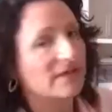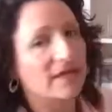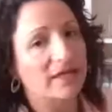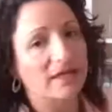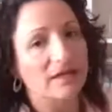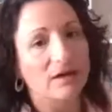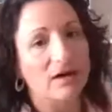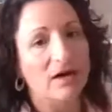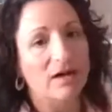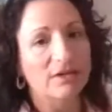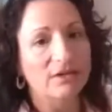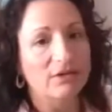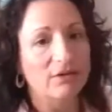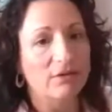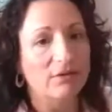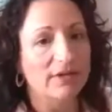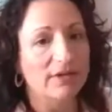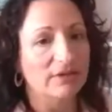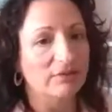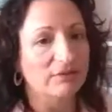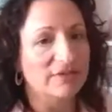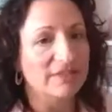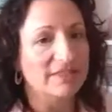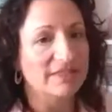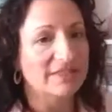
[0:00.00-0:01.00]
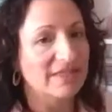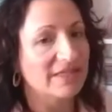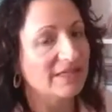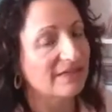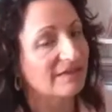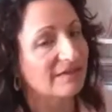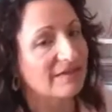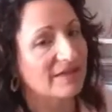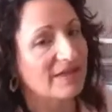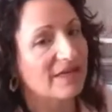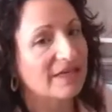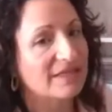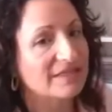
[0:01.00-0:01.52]
like ongoing receipt
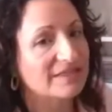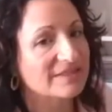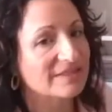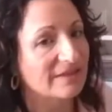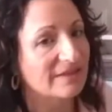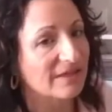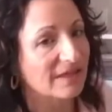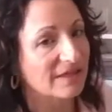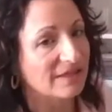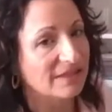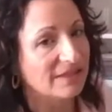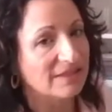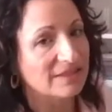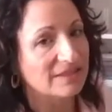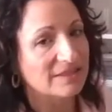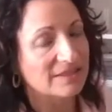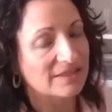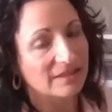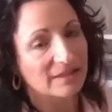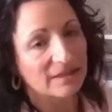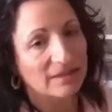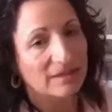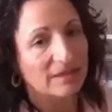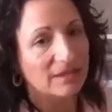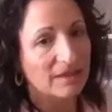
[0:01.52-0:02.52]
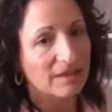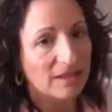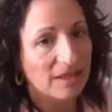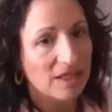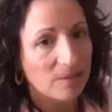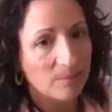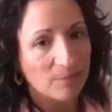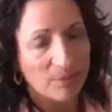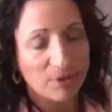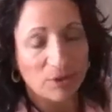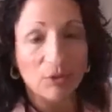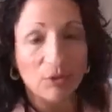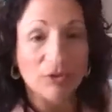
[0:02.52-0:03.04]
things that I need to
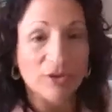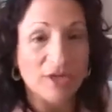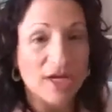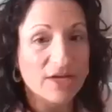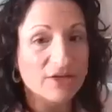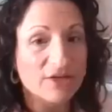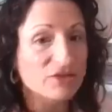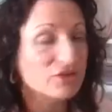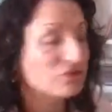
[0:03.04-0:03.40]
keep and hold on